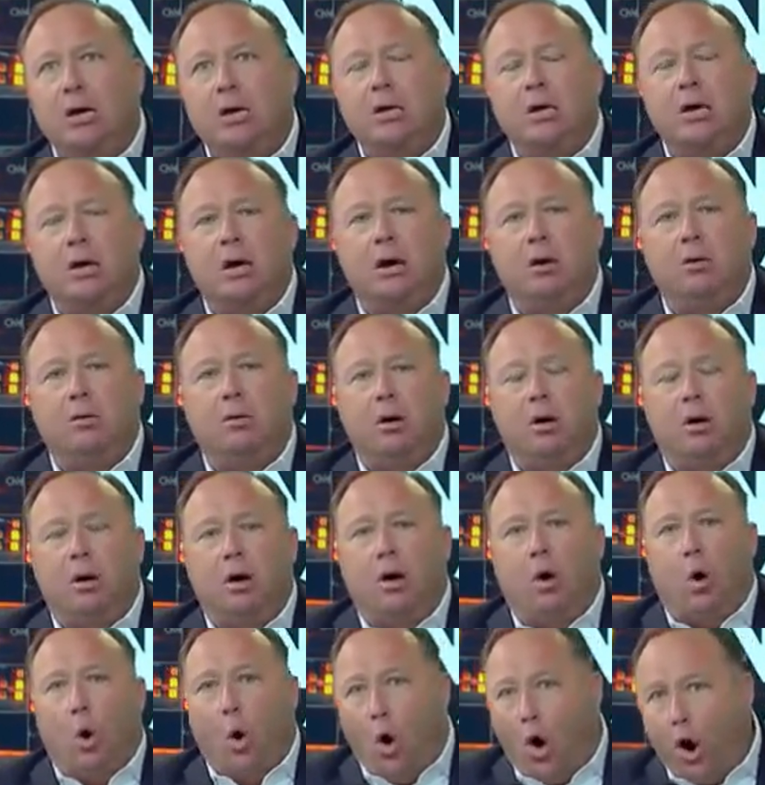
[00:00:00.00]
you know,
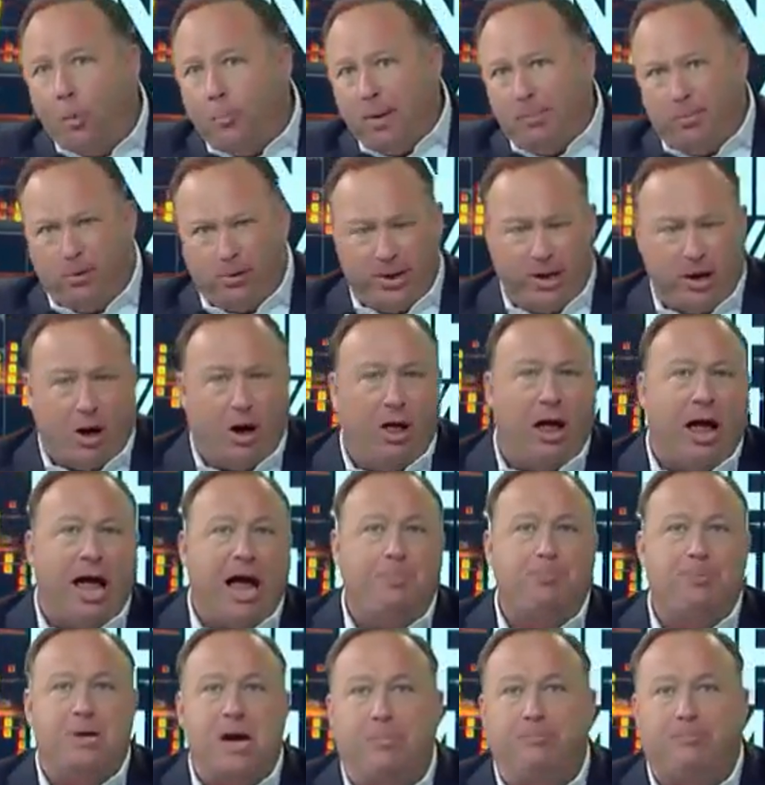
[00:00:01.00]
or people get all
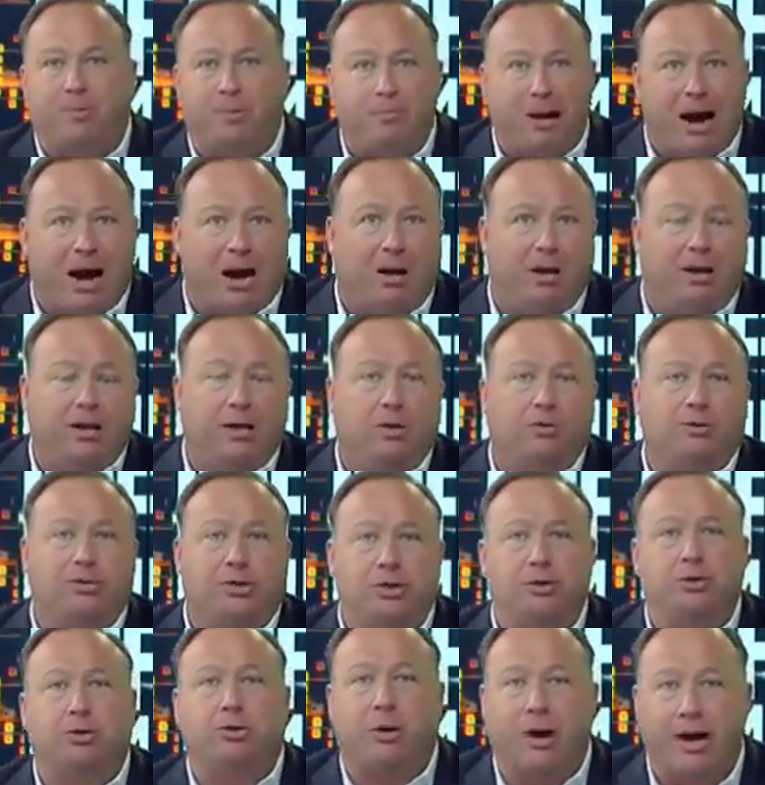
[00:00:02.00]
hyped up for battle and go
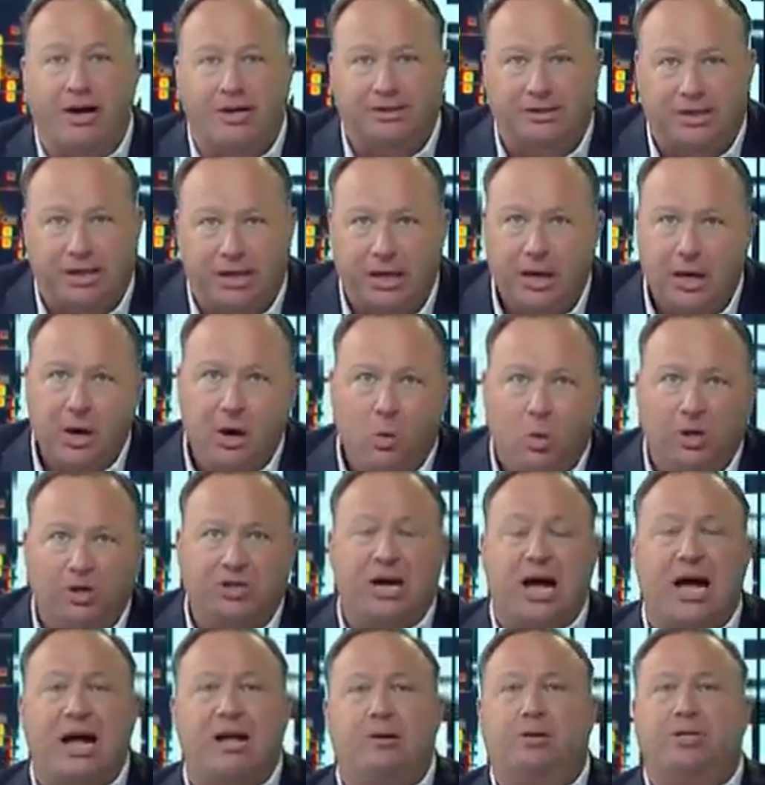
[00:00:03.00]
too crazy,
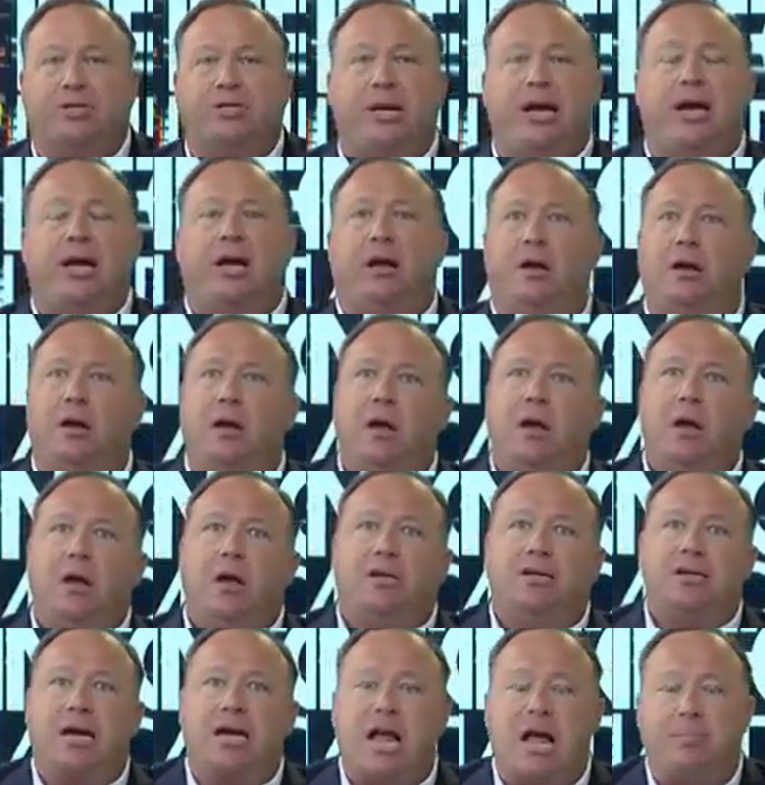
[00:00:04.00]
which I understand.
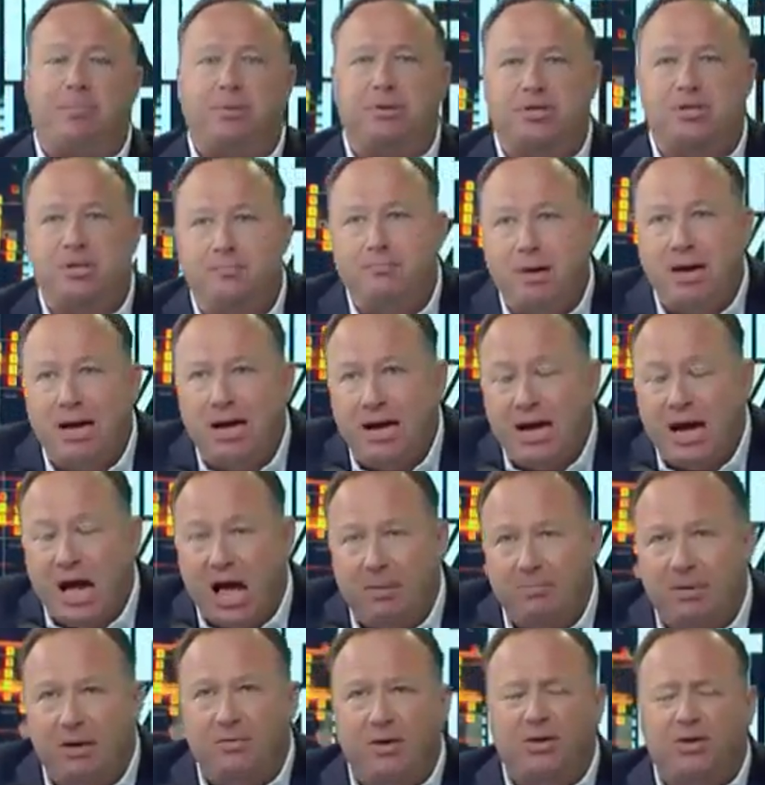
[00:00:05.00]
That happens to me.
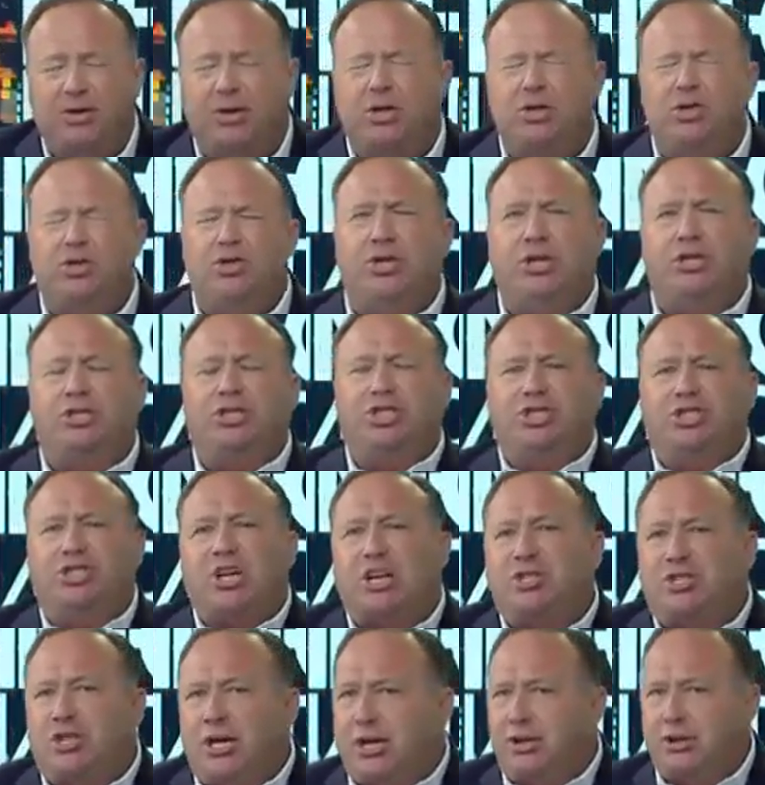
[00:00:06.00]
I mean, this is just
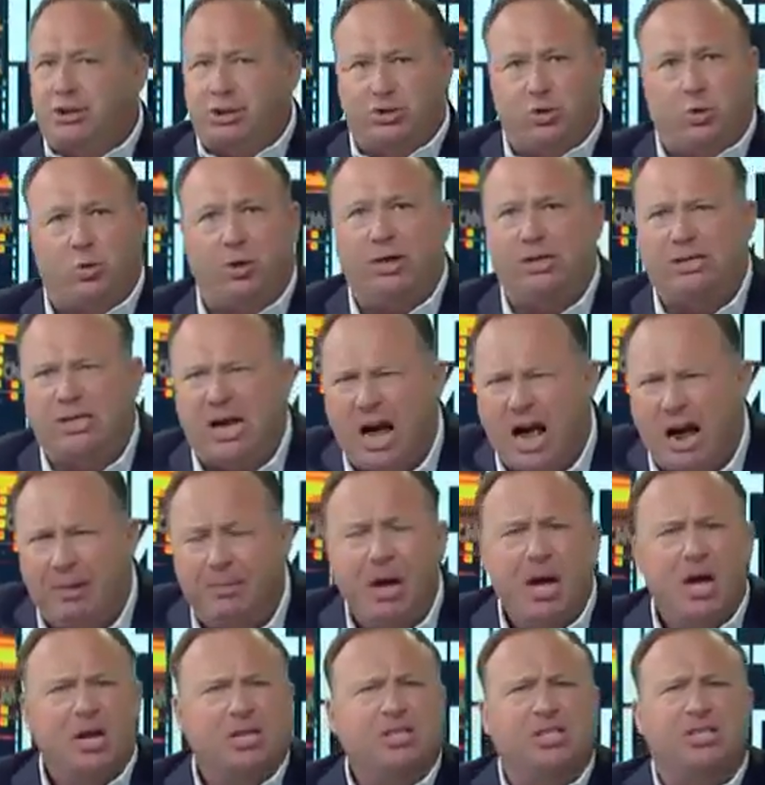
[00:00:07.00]
such a historic
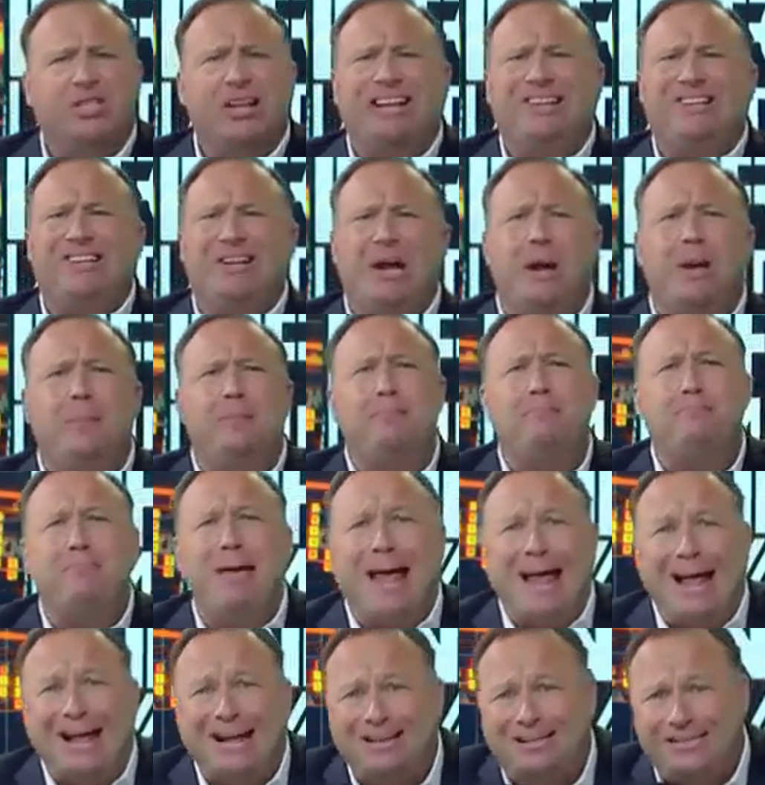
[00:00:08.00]
time, such an
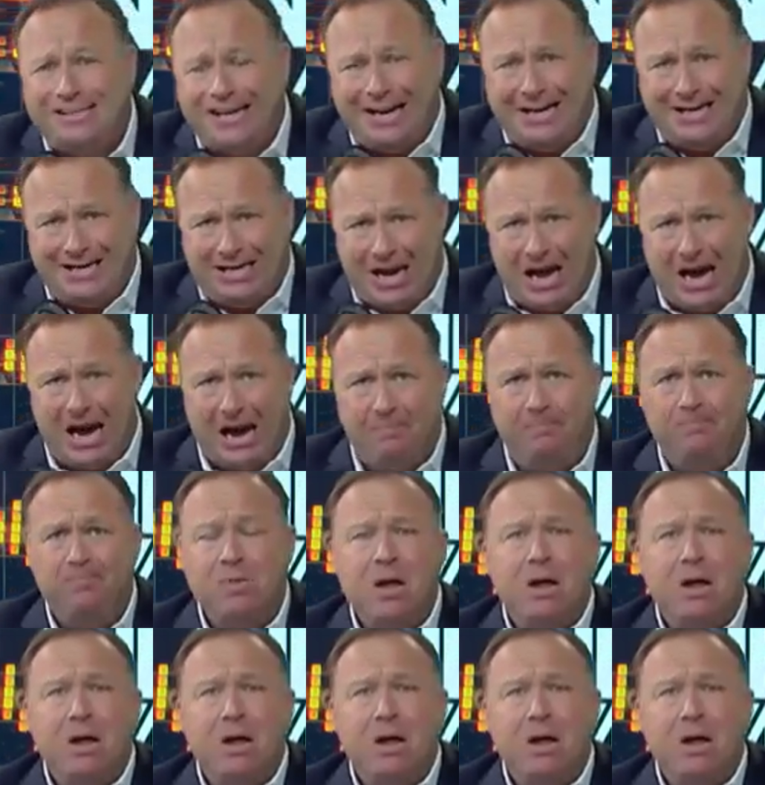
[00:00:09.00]
amazing time.